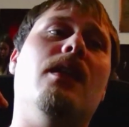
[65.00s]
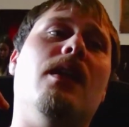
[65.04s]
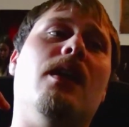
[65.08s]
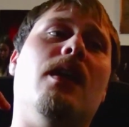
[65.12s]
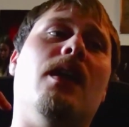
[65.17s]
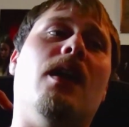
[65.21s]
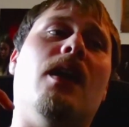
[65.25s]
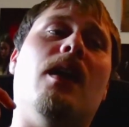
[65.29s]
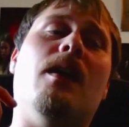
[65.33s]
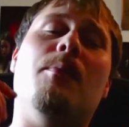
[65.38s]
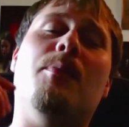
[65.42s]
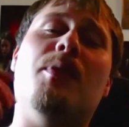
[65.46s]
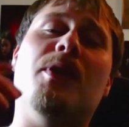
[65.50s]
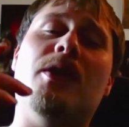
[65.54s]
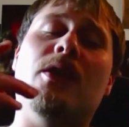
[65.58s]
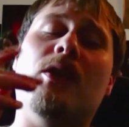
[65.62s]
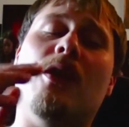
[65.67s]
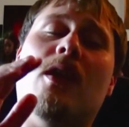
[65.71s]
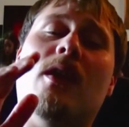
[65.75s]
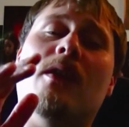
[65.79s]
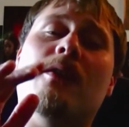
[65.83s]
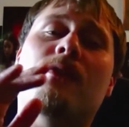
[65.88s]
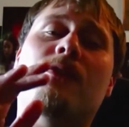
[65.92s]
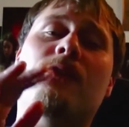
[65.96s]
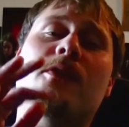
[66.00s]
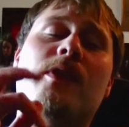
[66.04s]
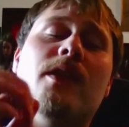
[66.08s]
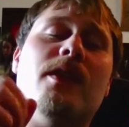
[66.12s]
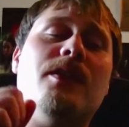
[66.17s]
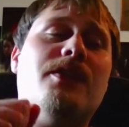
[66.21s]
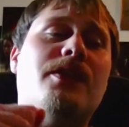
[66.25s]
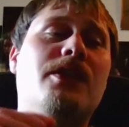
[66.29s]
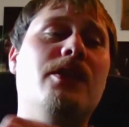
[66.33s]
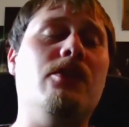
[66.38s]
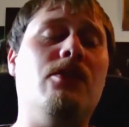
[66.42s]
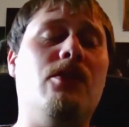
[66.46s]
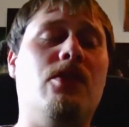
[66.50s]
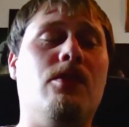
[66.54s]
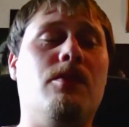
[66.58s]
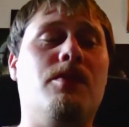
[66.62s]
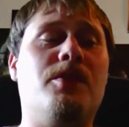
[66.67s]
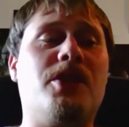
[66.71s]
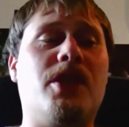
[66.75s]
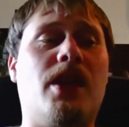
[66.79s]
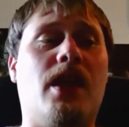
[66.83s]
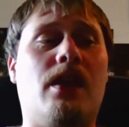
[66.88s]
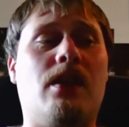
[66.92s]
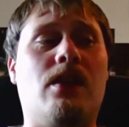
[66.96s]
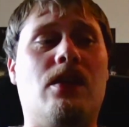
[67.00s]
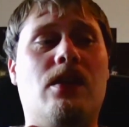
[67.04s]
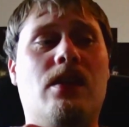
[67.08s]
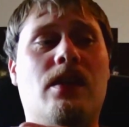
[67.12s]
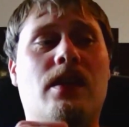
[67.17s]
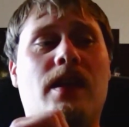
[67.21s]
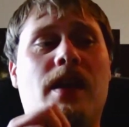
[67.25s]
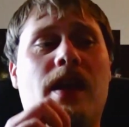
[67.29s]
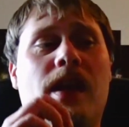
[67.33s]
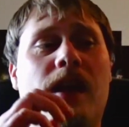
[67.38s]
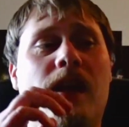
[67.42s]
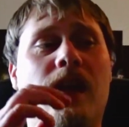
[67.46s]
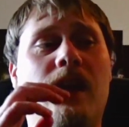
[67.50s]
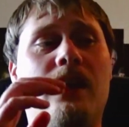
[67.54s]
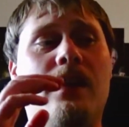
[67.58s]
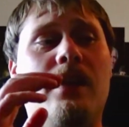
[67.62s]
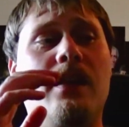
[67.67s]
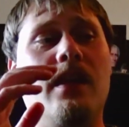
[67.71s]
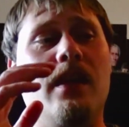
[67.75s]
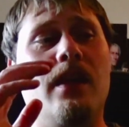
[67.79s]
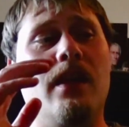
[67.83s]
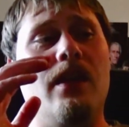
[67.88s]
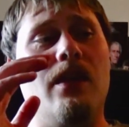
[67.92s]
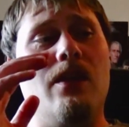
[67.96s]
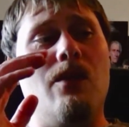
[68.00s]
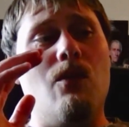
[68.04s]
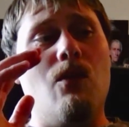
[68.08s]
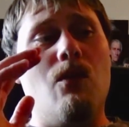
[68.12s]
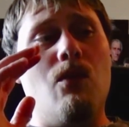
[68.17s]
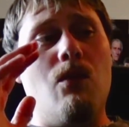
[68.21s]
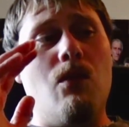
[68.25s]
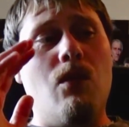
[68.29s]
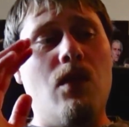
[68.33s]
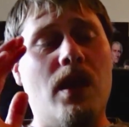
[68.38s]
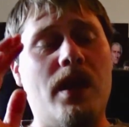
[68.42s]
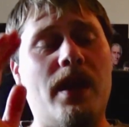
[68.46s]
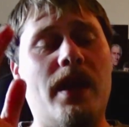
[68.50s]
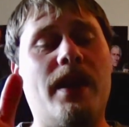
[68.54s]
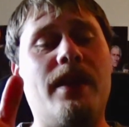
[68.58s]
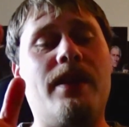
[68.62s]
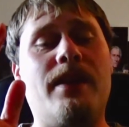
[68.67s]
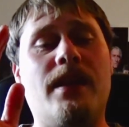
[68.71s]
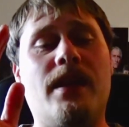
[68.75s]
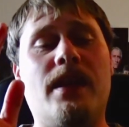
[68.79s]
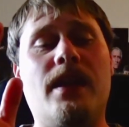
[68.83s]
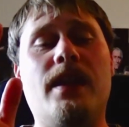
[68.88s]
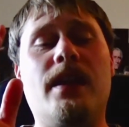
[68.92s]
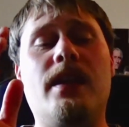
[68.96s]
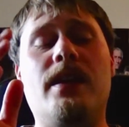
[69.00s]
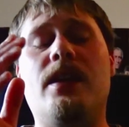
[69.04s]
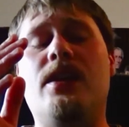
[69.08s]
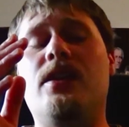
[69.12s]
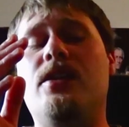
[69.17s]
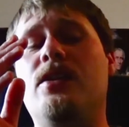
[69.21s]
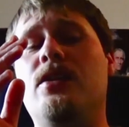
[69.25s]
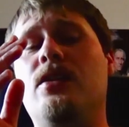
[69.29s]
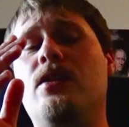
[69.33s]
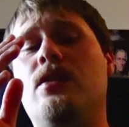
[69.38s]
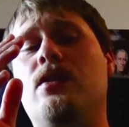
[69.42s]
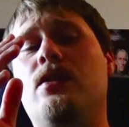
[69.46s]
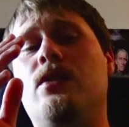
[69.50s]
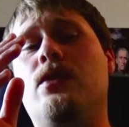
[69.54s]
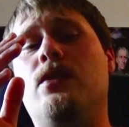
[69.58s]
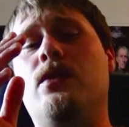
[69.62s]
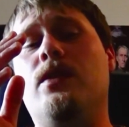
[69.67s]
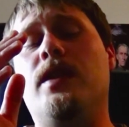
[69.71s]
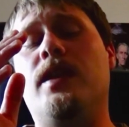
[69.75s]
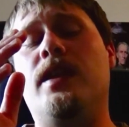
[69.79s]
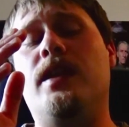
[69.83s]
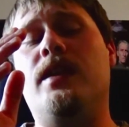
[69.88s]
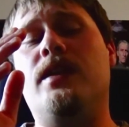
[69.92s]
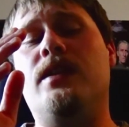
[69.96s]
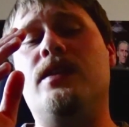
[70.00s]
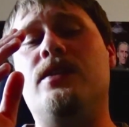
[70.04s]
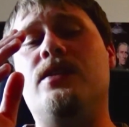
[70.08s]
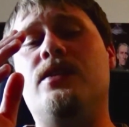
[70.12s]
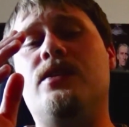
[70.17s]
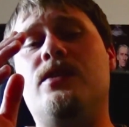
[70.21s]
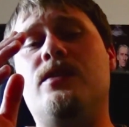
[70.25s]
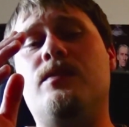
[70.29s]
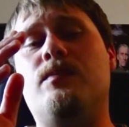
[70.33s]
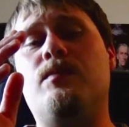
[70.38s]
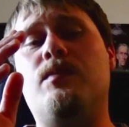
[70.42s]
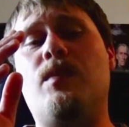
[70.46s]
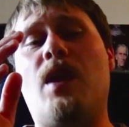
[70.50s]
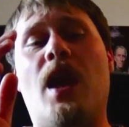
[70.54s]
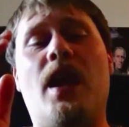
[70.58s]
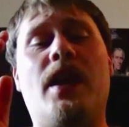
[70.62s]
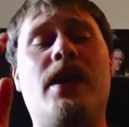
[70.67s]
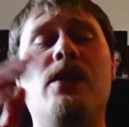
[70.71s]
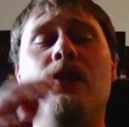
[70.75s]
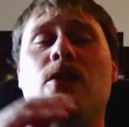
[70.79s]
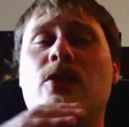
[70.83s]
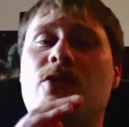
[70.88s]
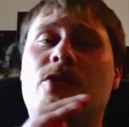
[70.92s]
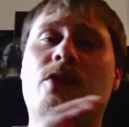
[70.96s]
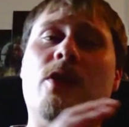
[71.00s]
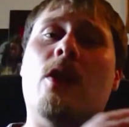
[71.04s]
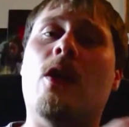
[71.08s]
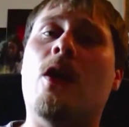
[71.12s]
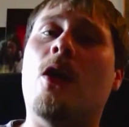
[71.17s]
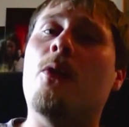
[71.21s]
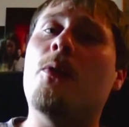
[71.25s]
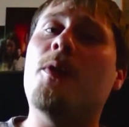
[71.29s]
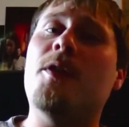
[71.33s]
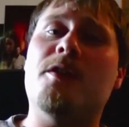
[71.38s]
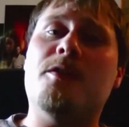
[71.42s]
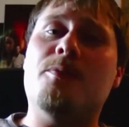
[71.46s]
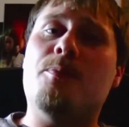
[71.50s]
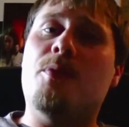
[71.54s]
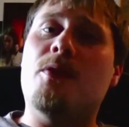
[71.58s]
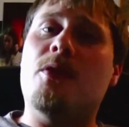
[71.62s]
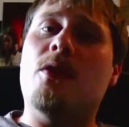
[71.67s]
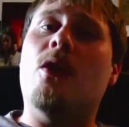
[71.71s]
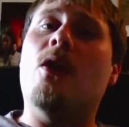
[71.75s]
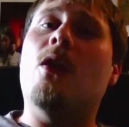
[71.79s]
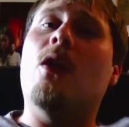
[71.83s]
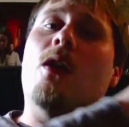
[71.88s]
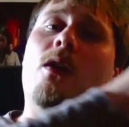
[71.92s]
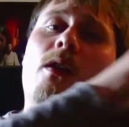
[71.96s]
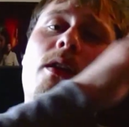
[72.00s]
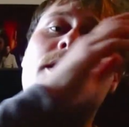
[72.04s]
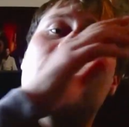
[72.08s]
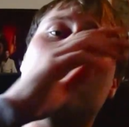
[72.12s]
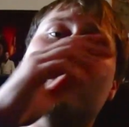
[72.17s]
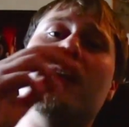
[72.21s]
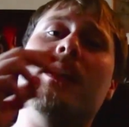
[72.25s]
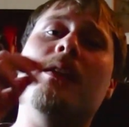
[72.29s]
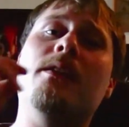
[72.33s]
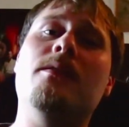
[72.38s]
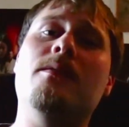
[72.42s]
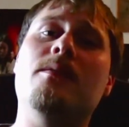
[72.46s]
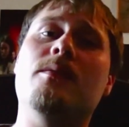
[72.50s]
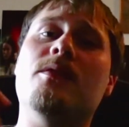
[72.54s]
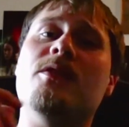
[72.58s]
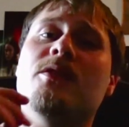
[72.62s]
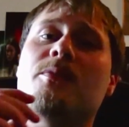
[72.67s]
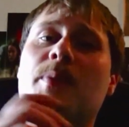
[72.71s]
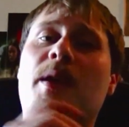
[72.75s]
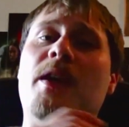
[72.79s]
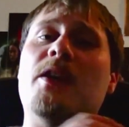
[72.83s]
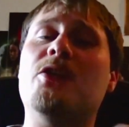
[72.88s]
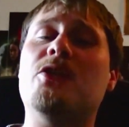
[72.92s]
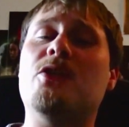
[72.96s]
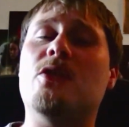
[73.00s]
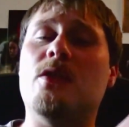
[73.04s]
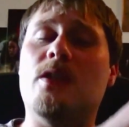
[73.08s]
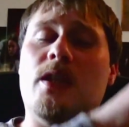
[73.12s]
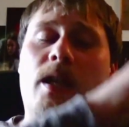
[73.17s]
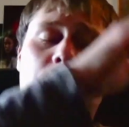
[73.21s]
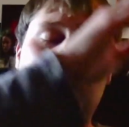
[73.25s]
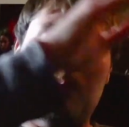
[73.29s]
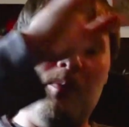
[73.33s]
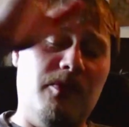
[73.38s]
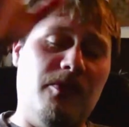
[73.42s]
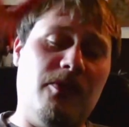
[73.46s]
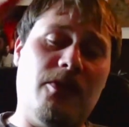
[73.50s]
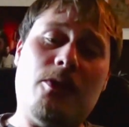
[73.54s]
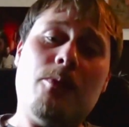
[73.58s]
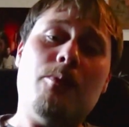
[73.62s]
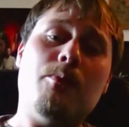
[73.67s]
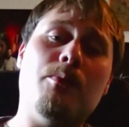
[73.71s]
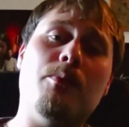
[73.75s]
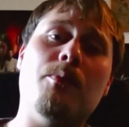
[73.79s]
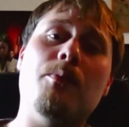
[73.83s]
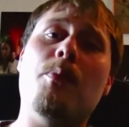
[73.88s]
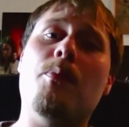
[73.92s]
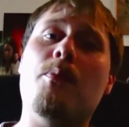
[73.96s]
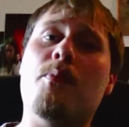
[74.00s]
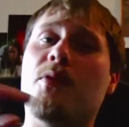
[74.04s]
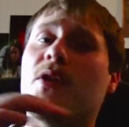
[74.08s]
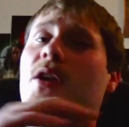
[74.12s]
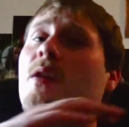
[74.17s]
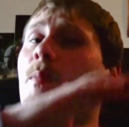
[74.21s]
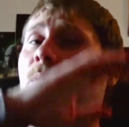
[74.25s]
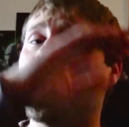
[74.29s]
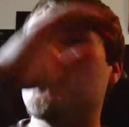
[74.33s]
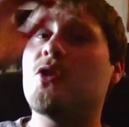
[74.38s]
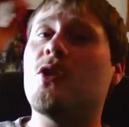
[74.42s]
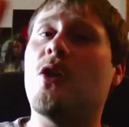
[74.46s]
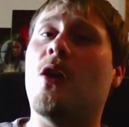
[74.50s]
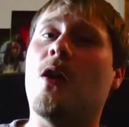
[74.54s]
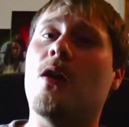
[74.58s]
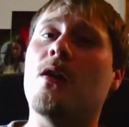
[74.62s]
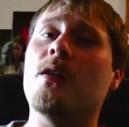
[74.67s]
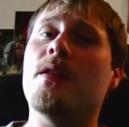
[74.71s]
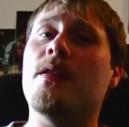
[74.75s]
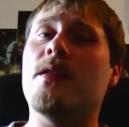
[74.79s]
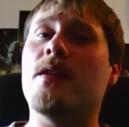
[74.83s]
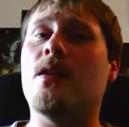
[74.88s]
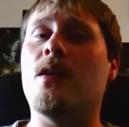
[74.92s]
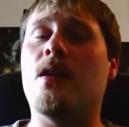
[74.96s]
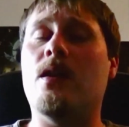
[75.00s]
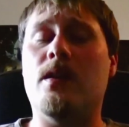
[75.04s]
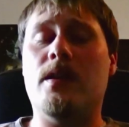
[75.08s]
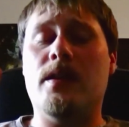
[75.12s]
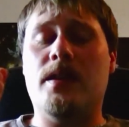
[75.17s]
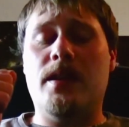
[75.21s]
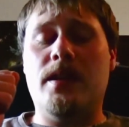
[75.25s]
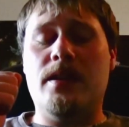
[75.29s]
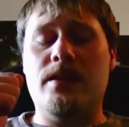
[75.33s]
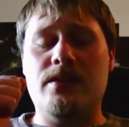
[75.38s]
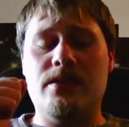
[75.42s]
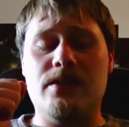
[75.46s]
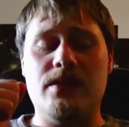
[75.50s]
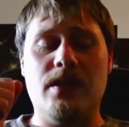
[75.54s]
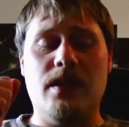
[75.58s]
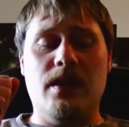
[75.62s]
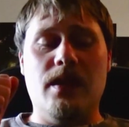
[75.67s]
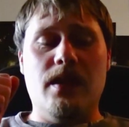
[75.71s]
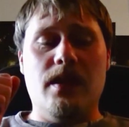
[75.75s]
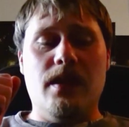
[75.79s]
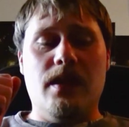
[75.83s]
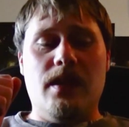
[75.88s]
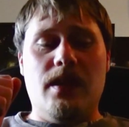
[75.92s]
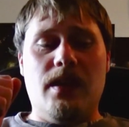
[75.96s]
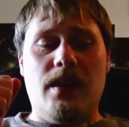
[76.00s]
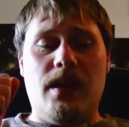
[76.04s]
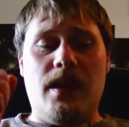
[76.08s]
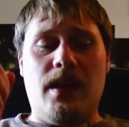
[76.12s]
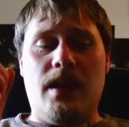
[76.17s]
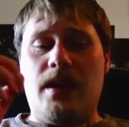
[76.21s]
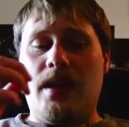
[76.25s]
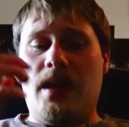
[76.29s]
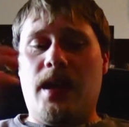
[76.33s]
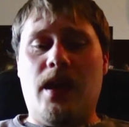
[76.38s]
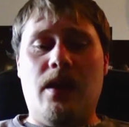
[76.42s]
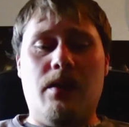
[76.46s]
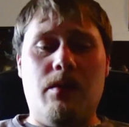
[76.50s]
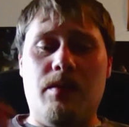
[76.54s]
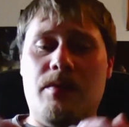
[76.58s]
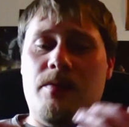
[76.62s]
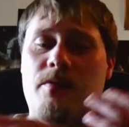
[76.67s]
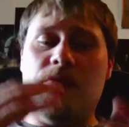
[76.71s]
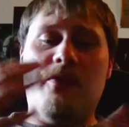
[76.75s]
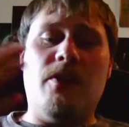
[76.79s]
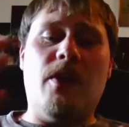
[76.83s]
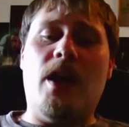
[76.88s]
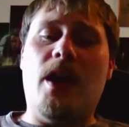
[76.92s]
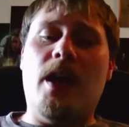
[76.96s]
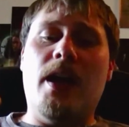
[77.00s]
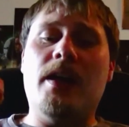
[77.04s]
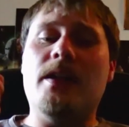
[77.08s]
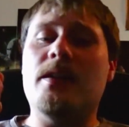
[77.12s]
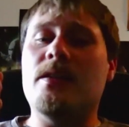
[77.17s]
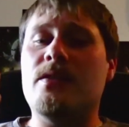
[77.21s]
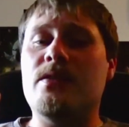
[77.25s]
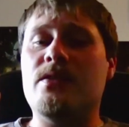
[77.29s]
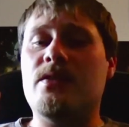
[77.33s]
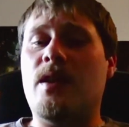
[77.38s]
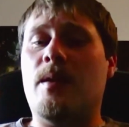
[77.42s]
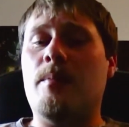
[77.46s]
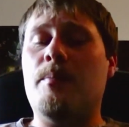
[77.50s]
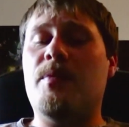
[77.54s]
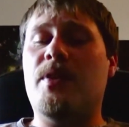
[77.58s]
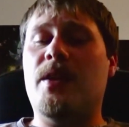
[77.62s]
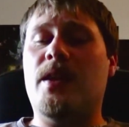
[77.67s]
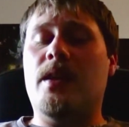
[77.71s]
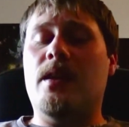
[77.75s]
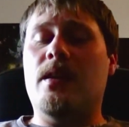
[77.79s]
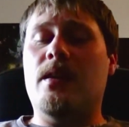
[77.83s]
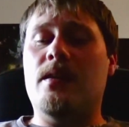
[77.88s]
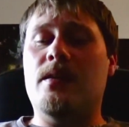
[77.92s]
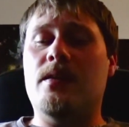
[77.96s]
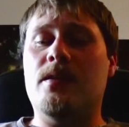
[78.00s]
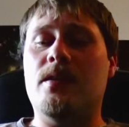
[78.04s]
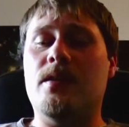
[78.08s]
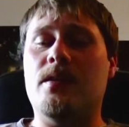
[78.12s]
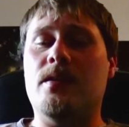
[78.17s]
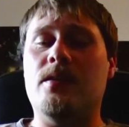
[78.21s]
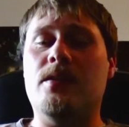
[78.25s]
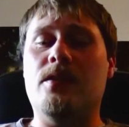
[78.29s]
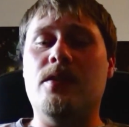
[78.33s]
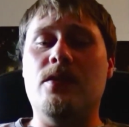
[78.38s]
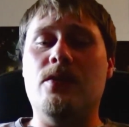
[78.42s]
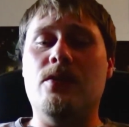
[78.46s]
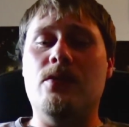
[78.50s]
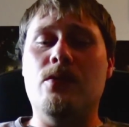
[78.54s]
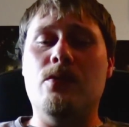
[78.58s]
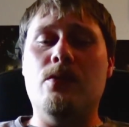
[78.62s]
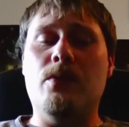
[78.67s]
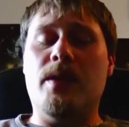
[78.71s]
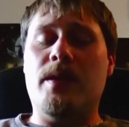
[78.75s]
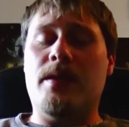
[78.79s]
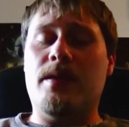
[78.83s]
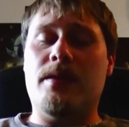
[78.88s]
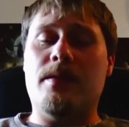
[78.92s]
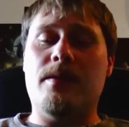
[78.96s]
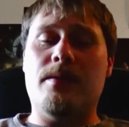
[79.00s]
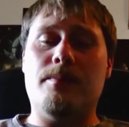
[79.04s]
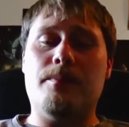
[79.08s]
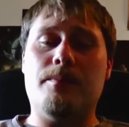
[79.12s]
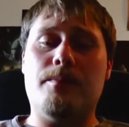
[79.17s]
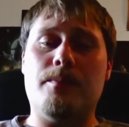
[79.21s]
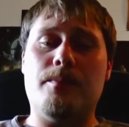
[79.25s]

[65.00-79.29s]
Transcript: Uh, but not for this YouTube channel. And what I think I'm going to do is I used to always put a holiday special up for pretty much all of the holidays and I would find something to do with